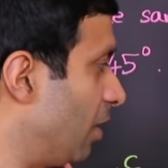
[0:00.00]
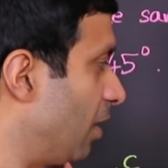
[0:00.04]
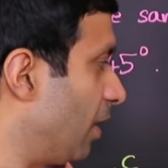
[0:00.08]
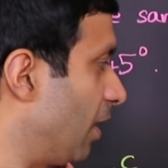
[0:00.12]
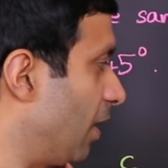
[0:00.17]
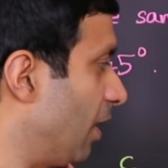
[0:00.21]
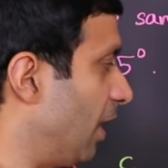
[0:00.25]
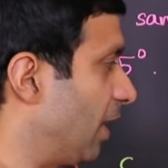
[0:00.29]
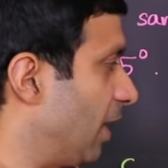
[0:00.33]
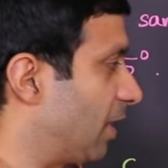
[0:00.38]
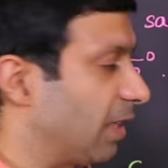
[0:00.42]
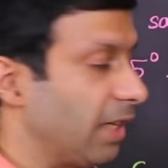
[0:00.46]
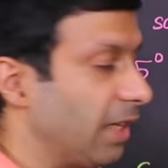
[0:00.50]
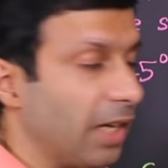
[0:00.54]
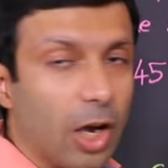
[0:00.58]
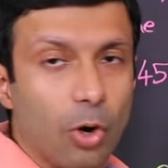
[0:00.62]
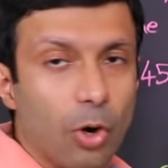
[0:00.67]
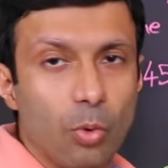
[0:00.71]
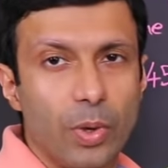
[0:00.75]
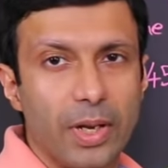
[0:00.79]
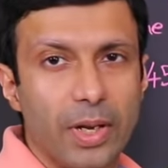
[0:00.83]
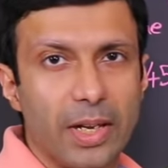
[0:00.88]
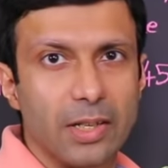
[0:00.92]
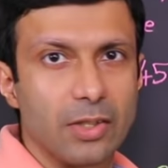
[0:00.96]
And let's see
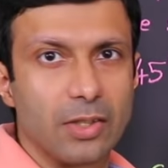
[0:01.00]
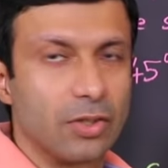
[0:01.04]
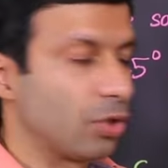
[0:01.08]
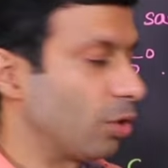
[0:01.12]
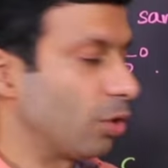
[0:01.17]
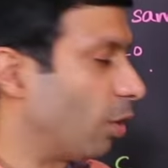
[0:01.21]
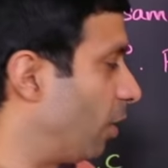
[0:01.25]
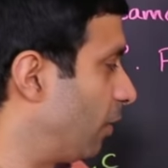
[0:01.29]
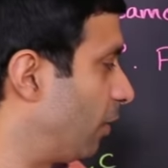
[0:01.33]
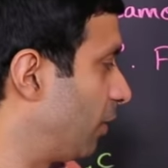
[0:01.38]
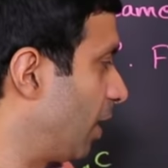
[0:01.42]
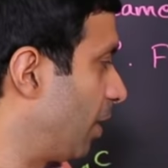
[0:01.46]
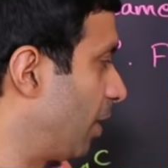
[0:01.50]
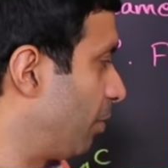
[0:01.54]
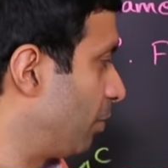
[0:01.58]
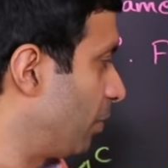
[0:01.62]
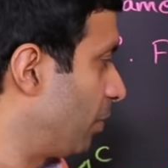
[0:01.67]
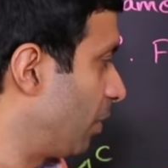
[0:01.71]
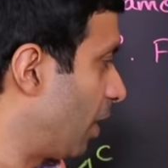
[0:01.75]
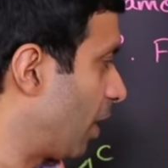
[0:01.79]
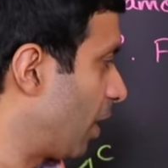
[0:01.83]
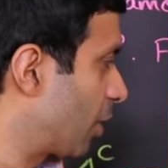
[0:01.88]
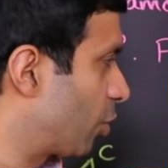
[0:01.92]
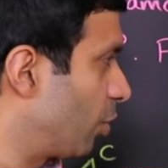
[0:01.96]
how we can solve
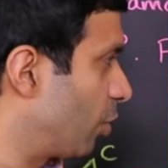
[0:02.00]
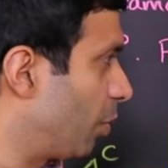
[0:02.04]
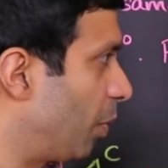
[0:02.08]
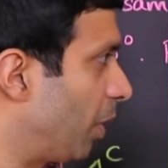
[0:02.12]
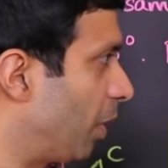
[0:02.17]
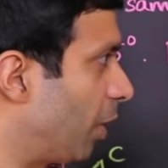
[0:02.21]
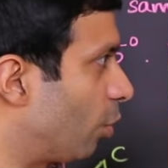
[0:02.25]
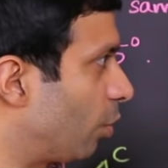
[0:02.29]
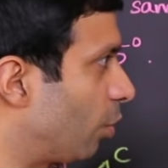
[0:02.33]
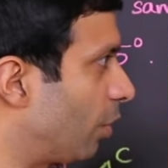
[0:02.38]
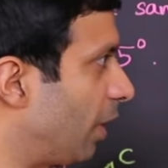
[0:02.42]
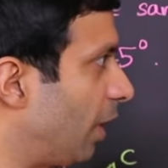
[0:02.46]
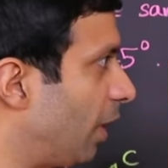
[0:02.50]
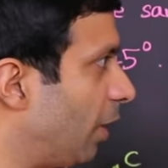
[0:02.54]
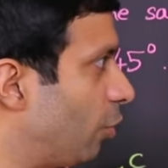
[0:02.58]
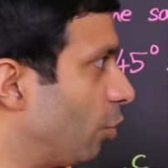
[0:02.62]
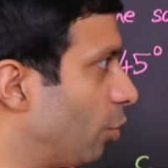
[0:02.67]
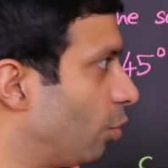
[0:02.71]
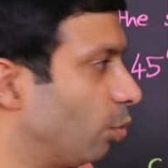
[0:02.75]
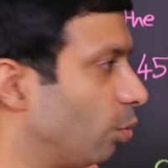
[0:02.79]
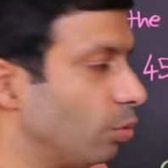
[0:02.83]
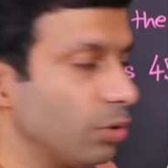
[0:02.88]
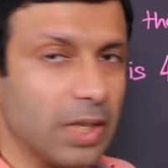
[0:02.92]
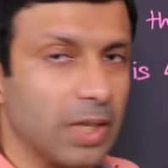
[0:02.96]
them. Actually, we don't need
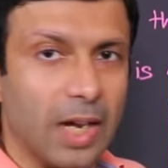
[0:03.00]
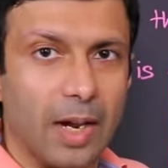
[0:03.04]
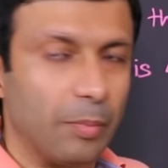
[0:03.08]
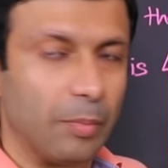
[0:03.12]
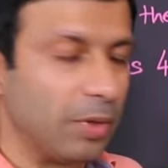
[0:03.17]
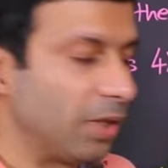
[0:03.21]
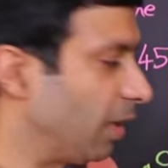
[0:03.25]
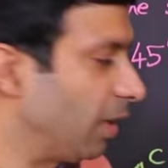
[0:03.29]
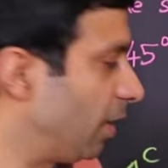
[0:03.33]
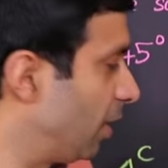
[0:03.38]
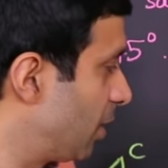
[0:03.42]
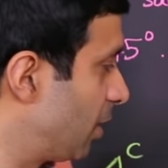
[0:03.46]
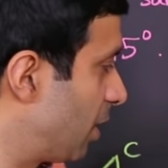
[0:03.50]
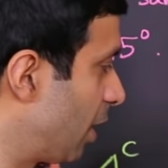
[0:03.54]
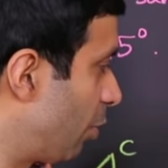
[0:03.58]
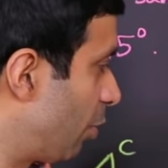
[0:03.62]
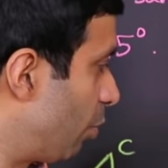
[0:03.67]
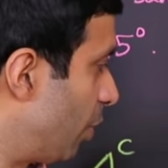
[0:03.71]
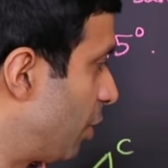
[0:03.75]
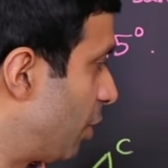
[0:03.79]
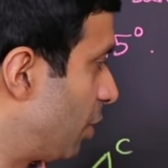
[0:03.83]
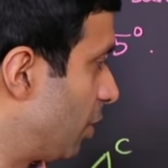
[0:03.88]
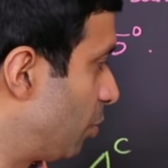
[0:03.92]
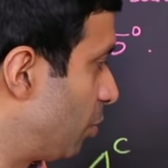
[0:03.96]
to do simultaneous
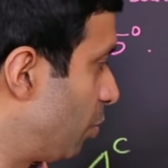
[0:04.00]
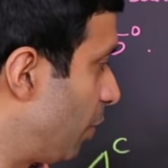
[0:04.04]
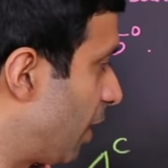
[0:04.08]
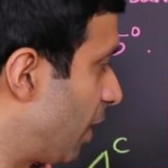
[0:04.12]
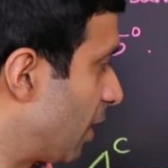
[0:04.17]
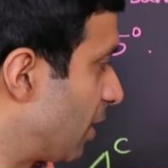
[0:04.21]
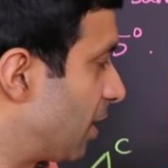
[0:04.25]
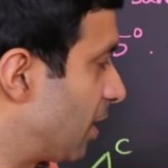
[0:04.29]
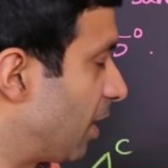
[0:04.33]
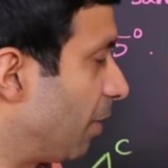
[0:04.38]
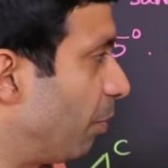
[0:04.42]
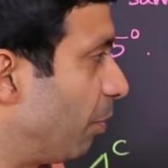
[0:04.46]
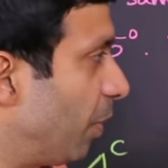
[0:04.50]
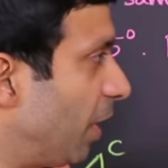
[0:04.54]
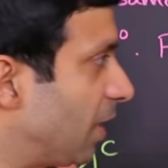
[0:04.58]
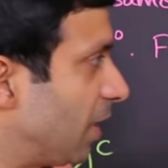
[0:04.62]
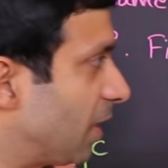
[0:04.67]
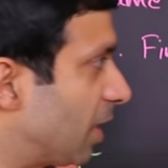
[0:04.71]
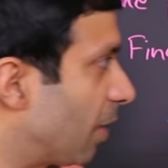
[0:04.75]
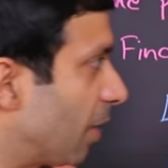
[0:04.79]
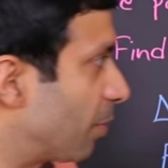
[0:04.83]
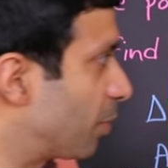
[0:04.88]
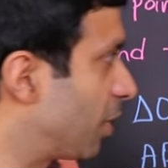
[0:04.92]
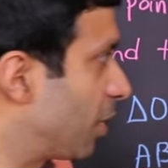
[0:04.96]
equations. We can simply
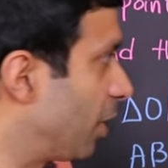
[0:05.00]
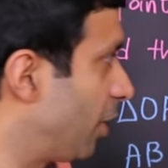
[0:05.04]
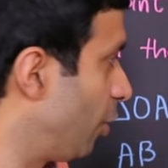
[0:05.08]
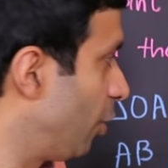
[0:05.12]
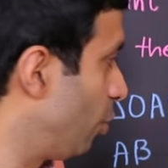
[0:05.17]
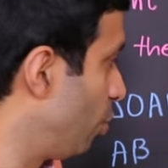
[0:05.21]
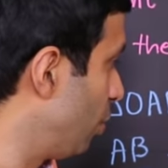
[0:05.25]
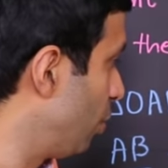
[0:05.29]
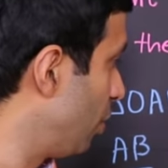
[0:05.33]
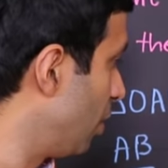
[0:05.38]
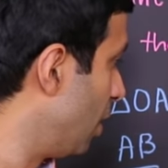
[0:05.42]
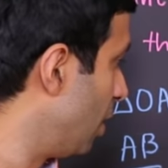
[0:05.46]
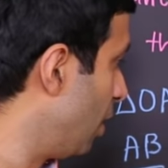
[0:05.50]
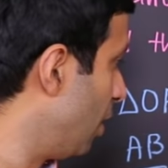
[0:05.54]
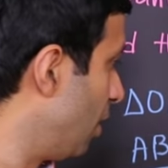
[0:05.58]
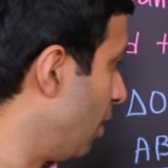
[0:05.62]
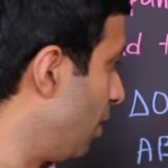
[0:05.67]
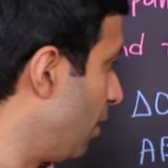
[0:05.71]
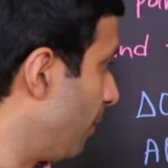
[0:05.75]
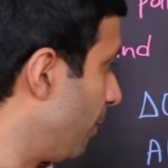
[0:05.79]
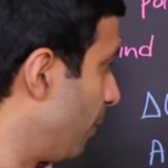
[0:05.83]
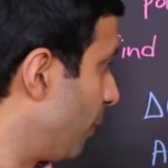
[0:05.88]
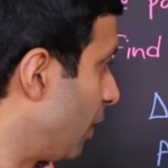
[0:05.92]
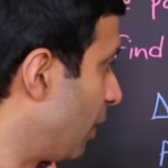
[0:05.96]
substitute
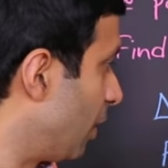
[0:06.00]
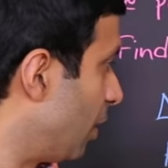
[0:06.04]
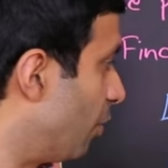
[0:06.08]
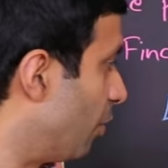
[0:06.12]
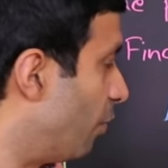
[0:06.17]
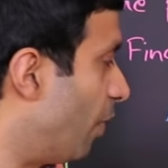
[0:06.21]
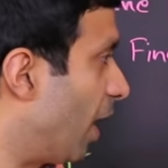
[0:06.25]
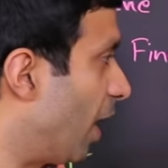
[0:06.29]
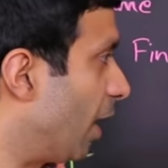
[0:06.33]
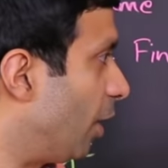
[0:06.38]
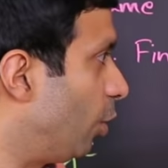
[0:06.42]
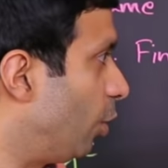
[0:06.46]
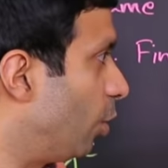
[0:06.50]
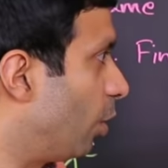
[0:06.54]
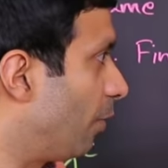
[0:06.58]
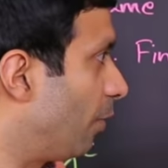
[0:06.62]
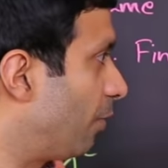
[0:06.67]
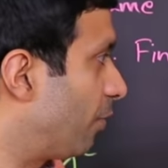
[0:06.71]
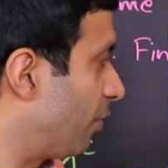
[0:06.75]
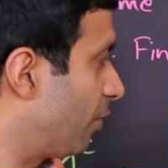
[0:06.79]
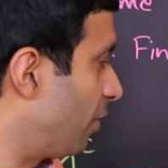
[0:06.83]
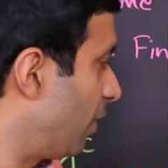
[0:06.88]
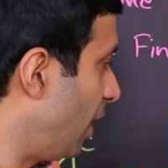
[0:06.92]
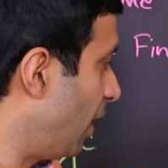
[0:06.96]
the value
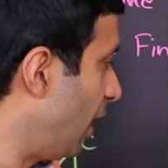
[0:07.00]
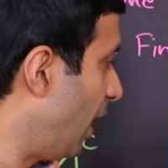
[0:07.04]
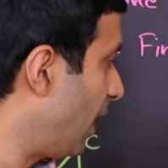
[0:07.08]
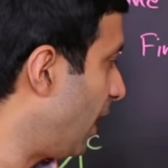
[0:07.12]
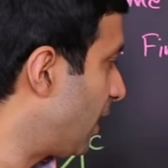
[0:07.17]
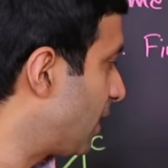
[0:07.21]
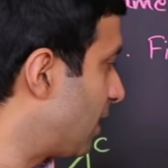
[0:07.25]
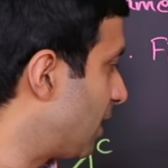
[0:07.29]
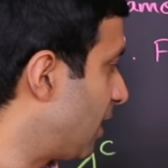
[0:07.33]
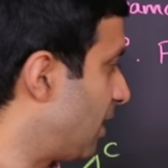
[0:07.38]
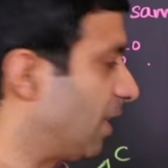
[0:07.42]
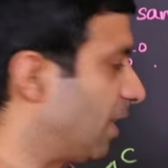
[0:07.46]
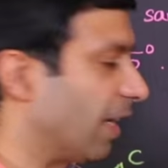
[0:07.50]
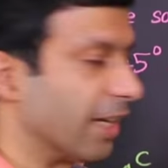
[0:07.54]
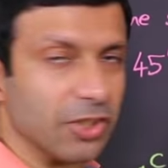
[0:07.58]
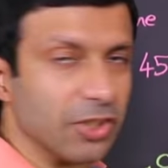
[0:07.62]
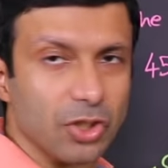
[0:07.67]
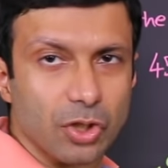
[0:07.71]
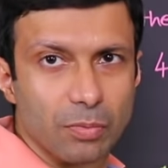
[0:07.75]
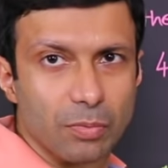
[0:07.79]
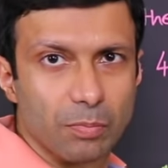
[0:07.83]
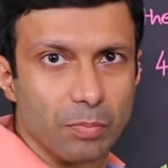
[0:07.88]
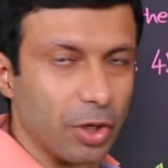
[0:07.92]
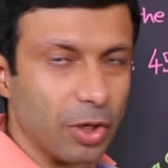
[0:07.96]
of x as
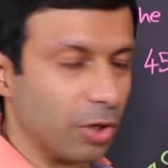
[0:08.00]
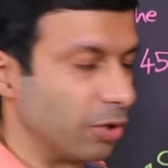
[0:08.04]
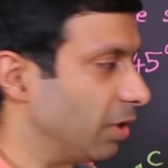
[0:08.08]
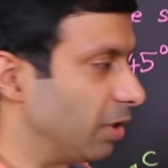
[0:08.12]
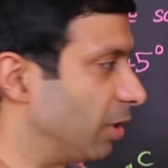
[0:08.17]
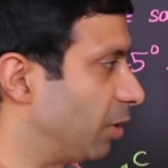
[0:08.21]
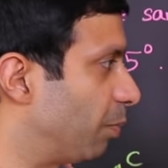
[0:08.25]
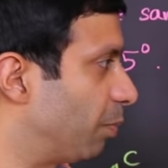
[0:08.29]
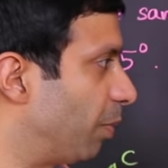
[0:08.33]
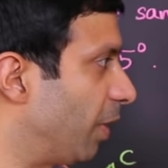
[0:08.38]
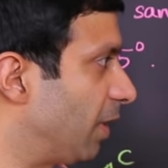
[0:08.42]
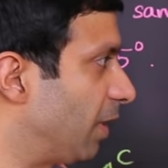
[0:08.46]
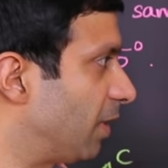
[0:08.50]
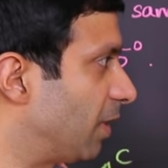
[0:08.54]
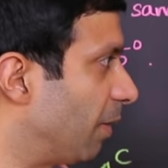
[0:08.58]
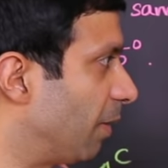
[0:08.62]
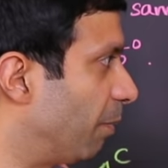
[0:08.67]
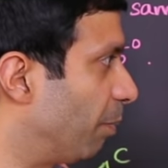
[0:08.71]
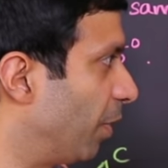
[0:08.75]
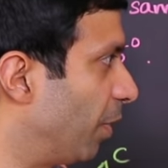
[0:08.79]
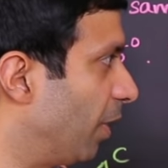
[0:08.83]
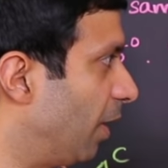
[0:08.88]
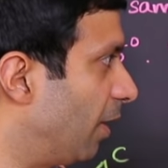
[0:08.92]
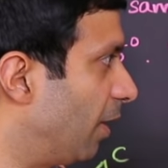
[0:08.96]
h because it's pretty
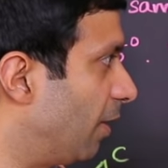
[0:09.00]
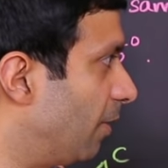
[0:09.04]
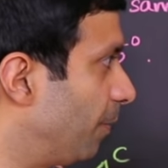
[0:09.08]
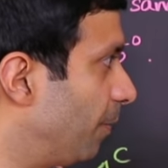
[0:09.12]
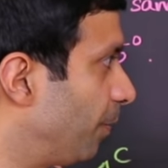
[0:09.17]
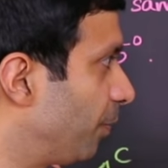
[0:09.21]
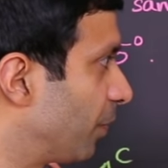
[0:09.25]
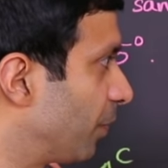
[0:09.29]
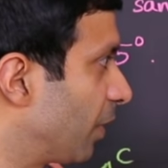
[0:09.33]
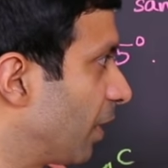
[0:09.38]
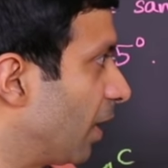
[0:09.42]
simple here.